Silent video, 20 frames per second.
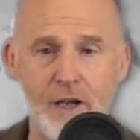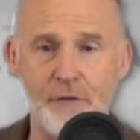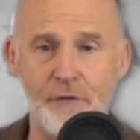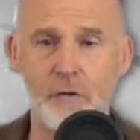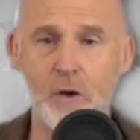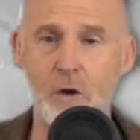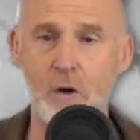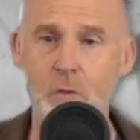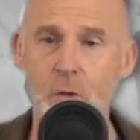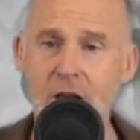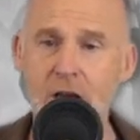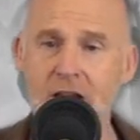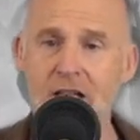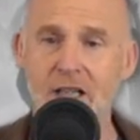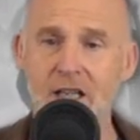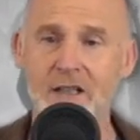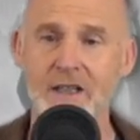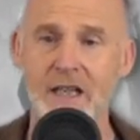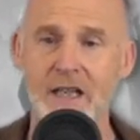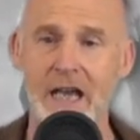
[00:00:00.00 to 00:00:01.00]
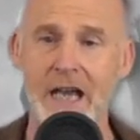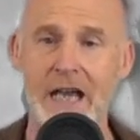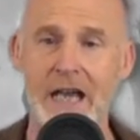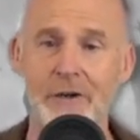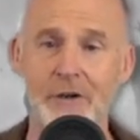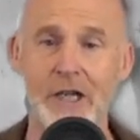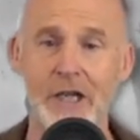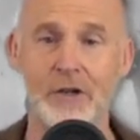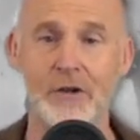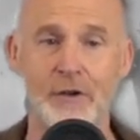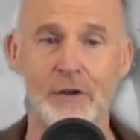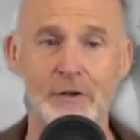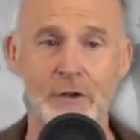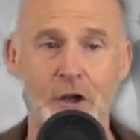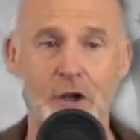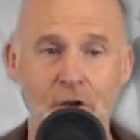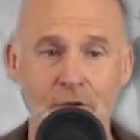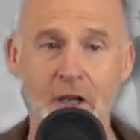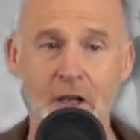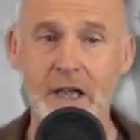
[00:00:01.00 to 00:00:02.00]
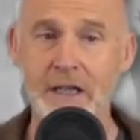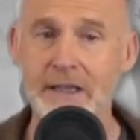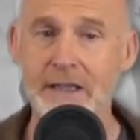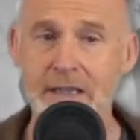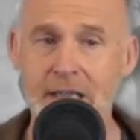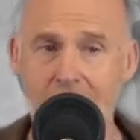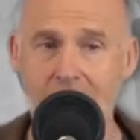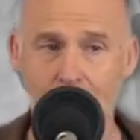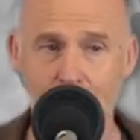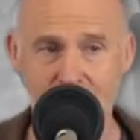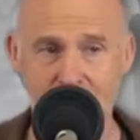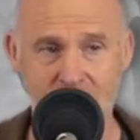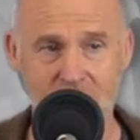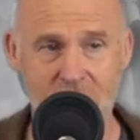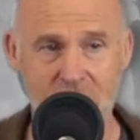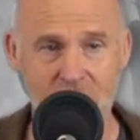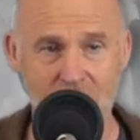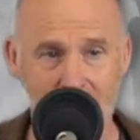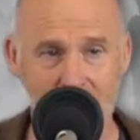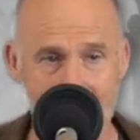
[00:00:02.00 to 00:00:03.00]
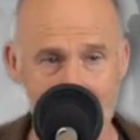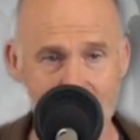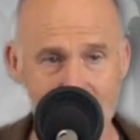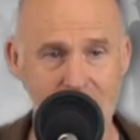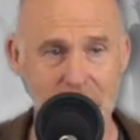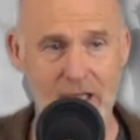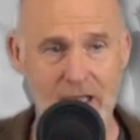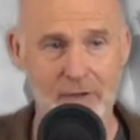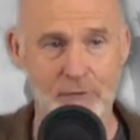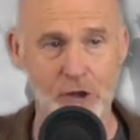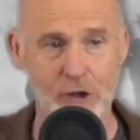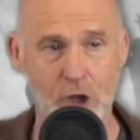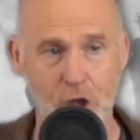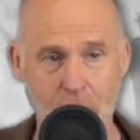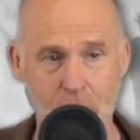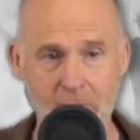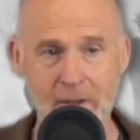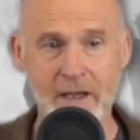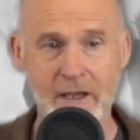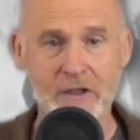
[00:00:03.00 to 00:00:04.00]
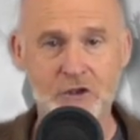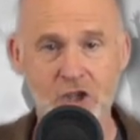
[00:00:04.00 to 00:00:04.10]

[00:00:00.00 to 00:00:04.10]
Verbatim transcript: if we're weak in the area of love, now is the time to level up.